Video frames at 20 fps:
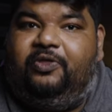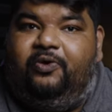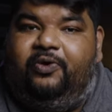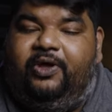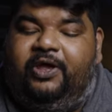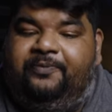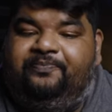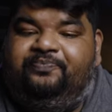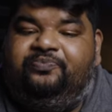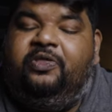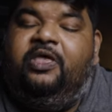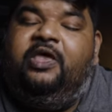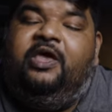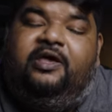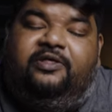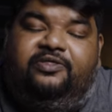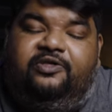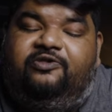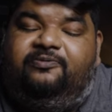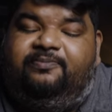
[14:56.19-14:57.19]
Okay,
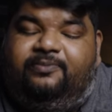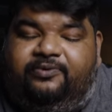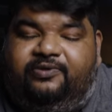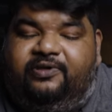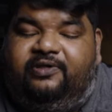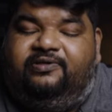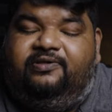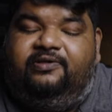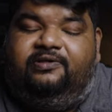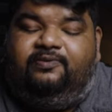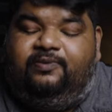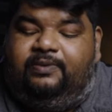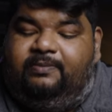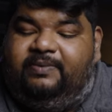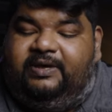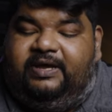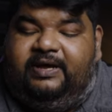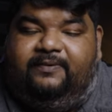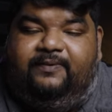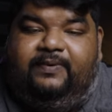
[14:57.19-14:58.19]
these processors will
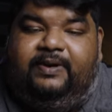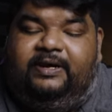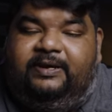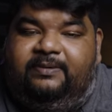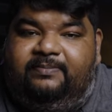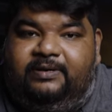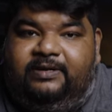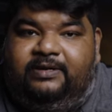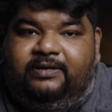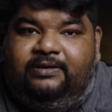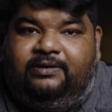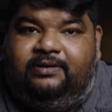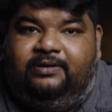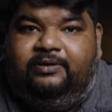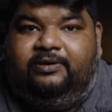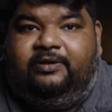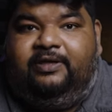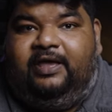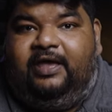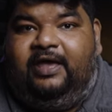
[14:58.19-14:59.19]
be available
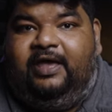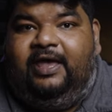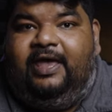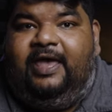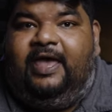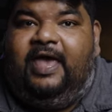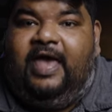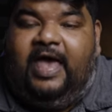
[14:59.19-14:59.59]
okay,